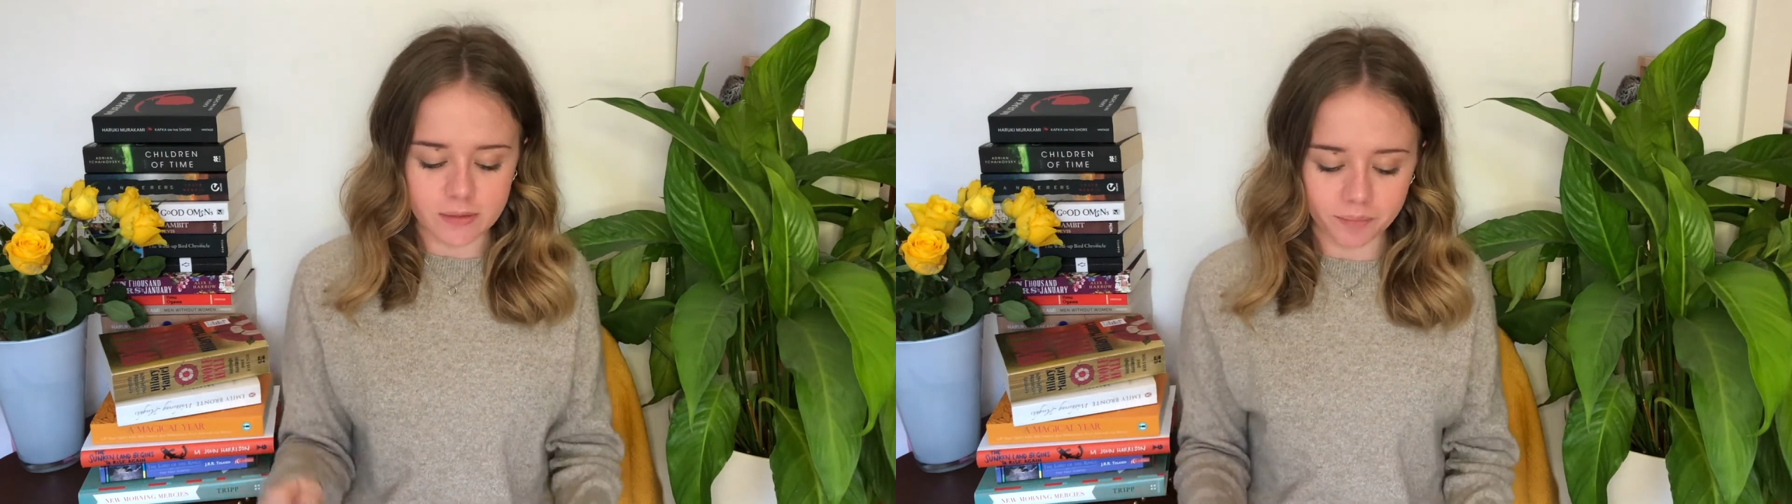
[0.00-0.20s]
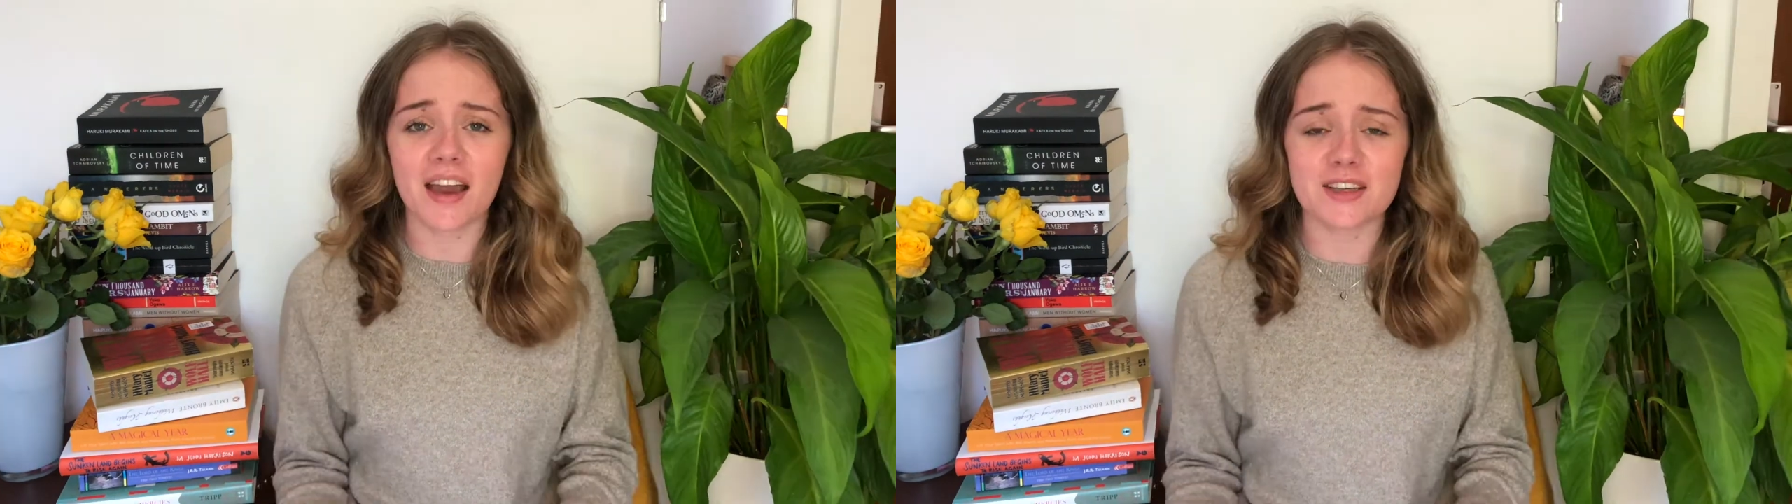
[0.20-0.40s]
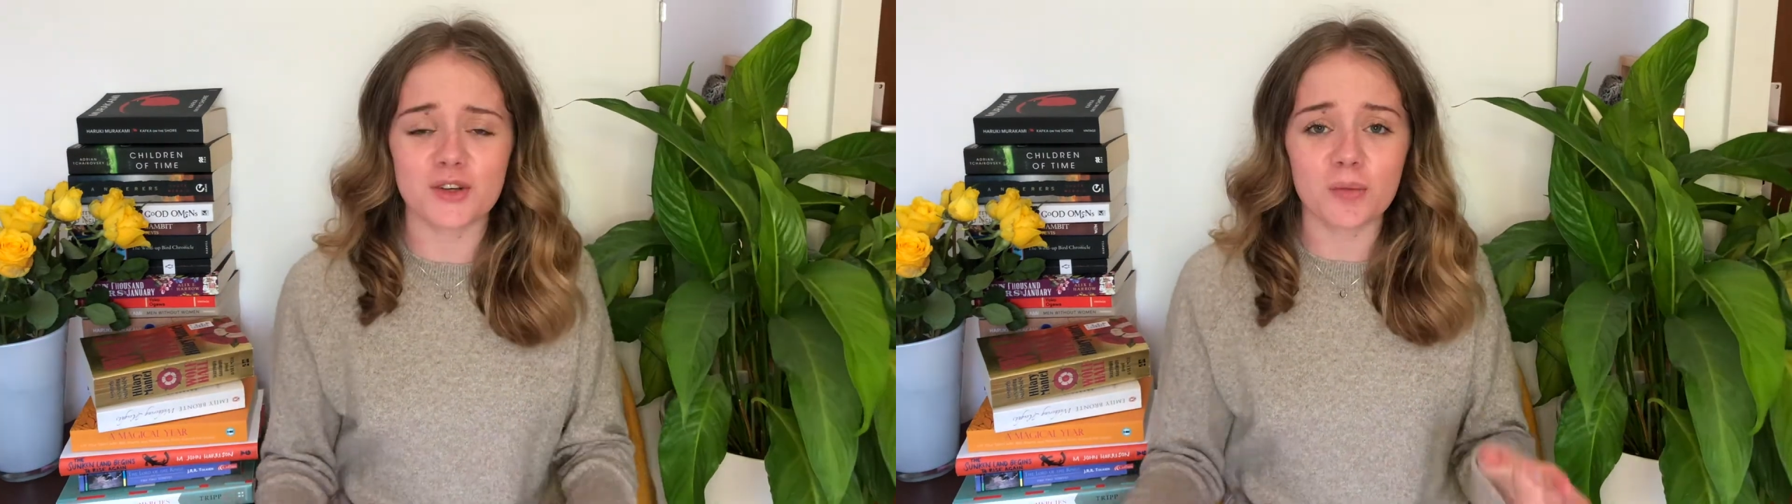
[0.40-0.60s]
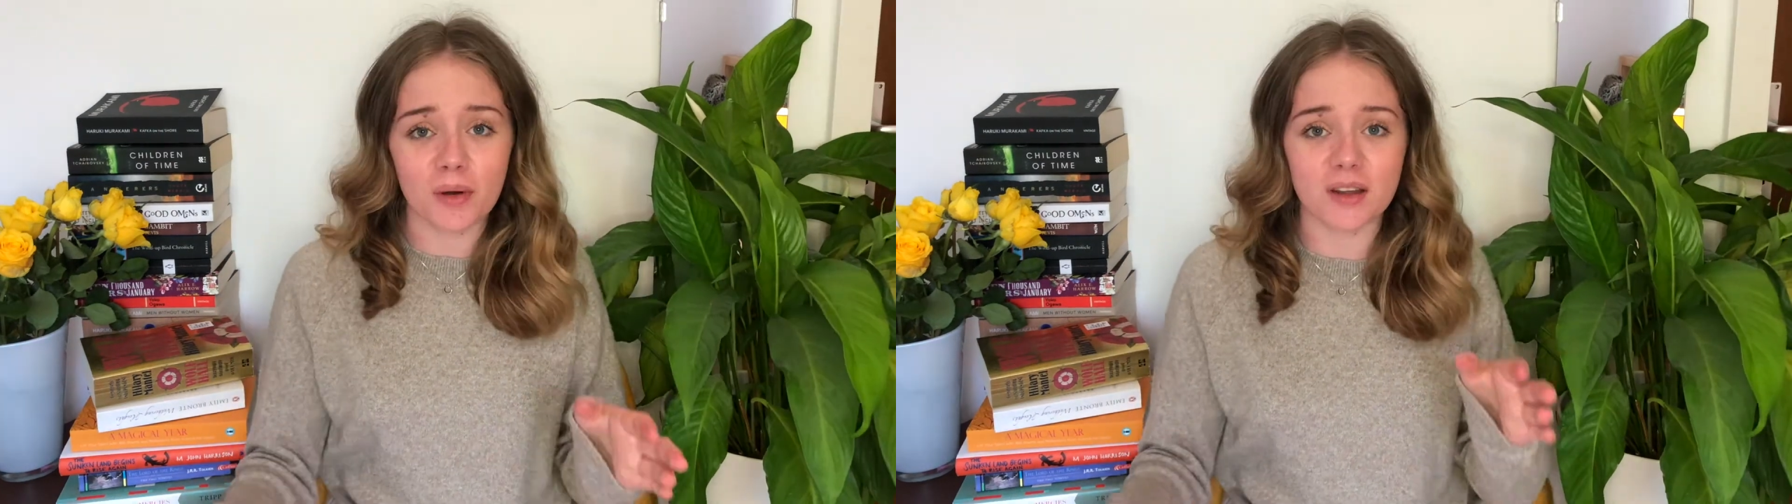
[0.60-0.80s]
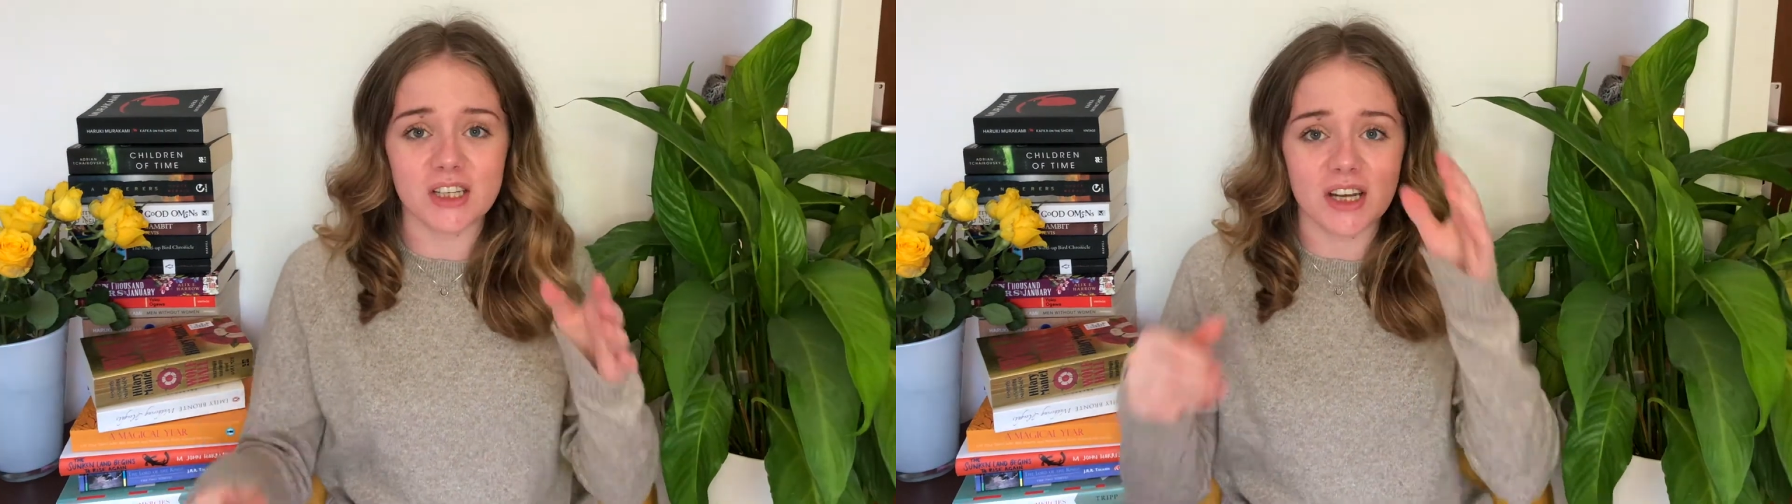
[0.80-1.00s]
I do
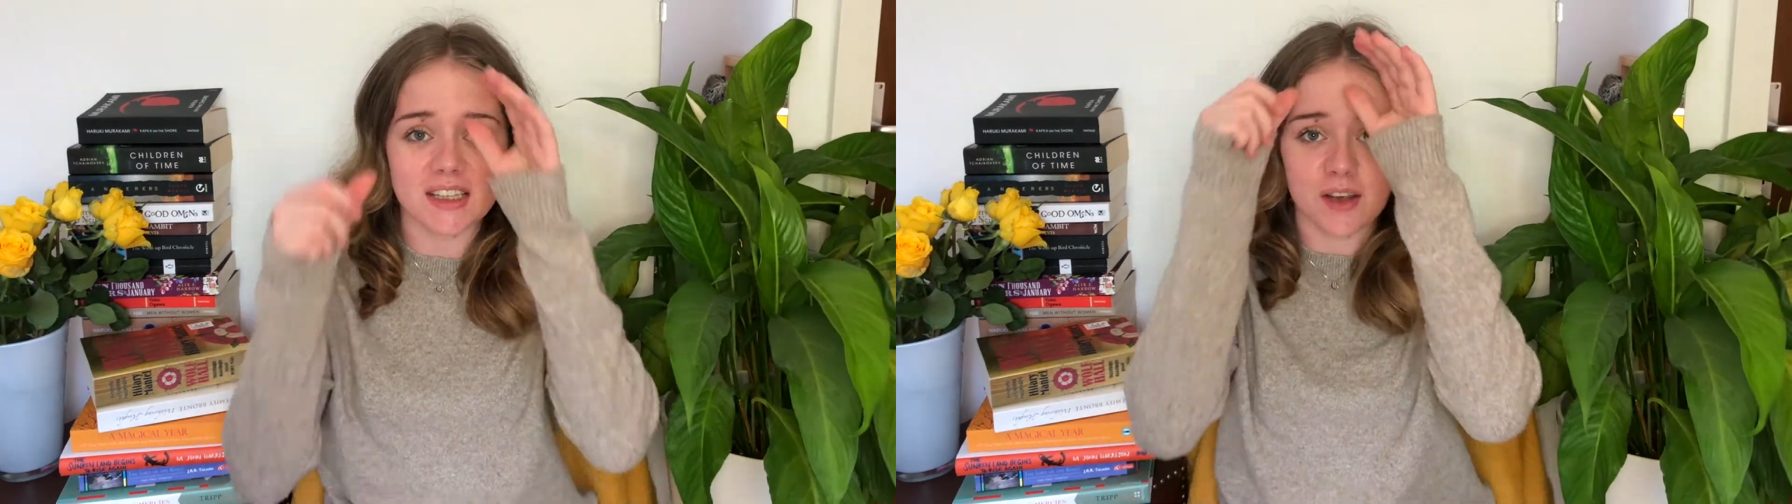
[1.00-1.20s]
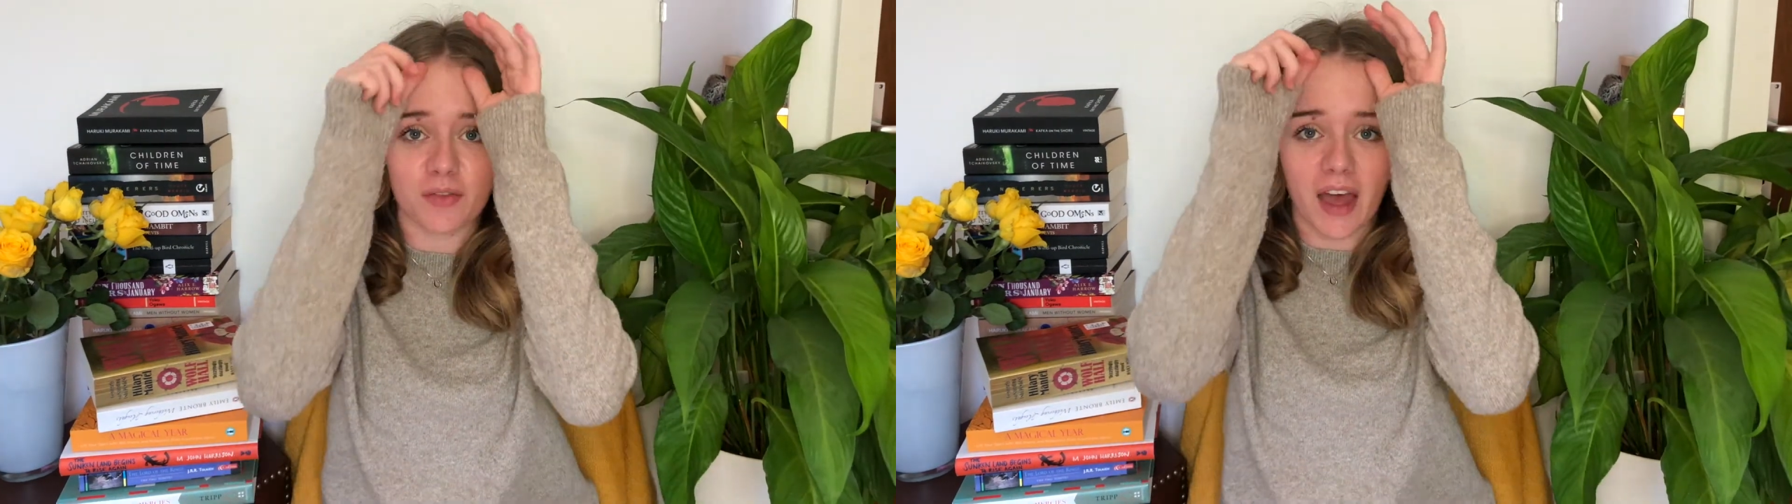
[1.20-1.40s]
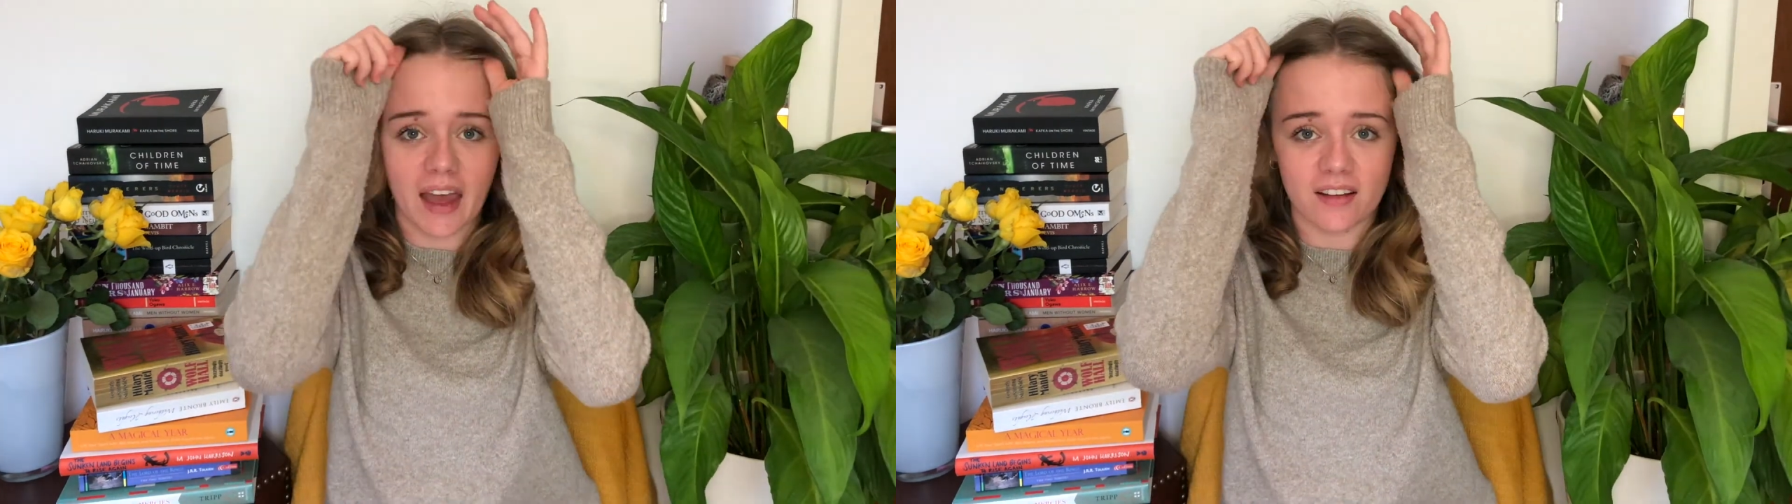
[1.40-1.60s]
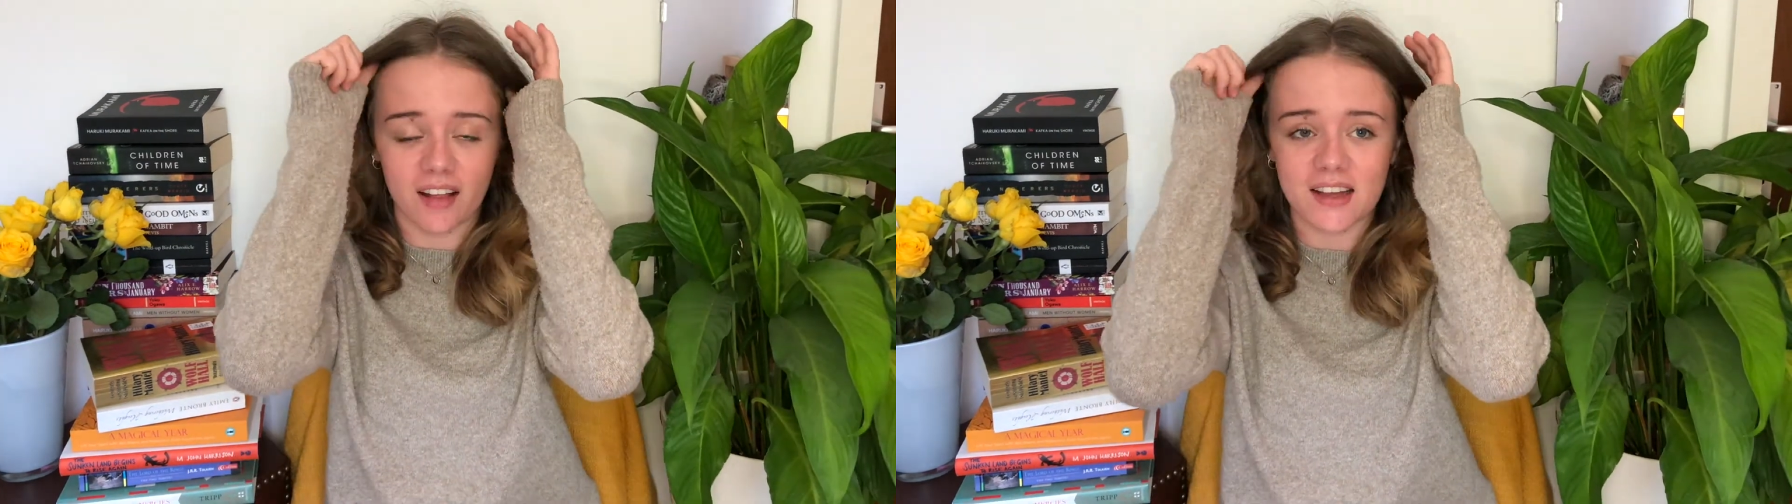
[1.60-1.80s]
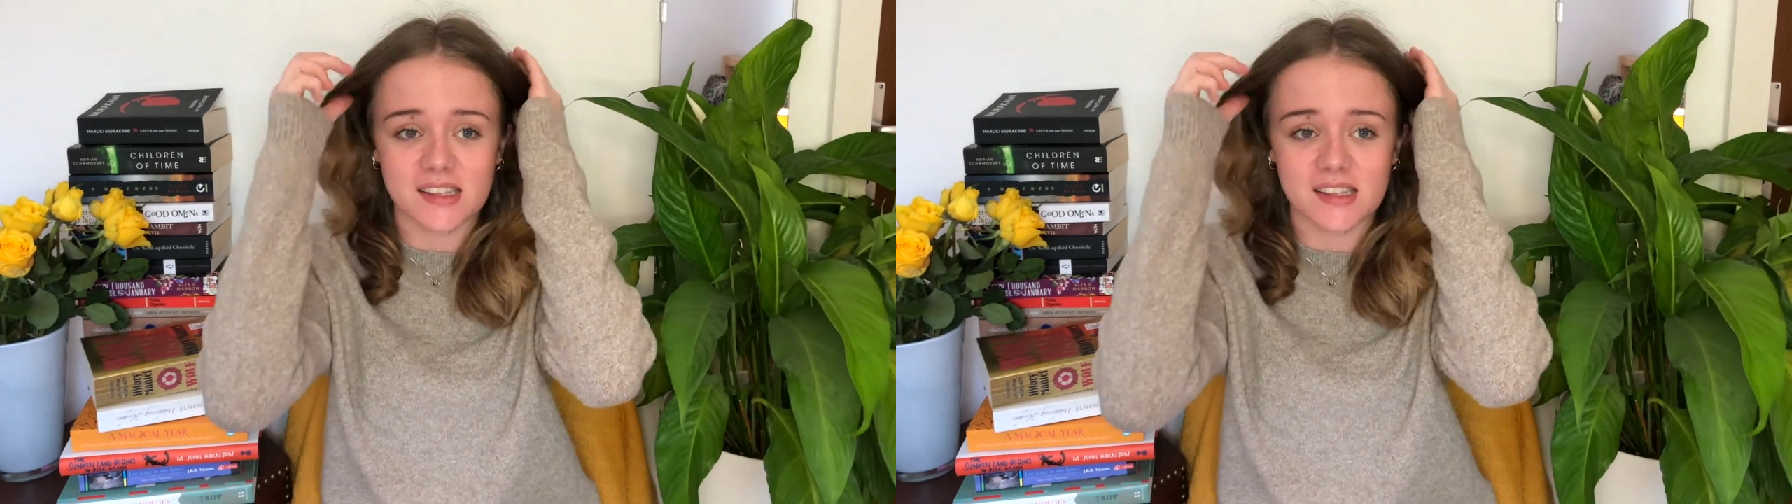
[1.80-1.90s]
apologise if the angle has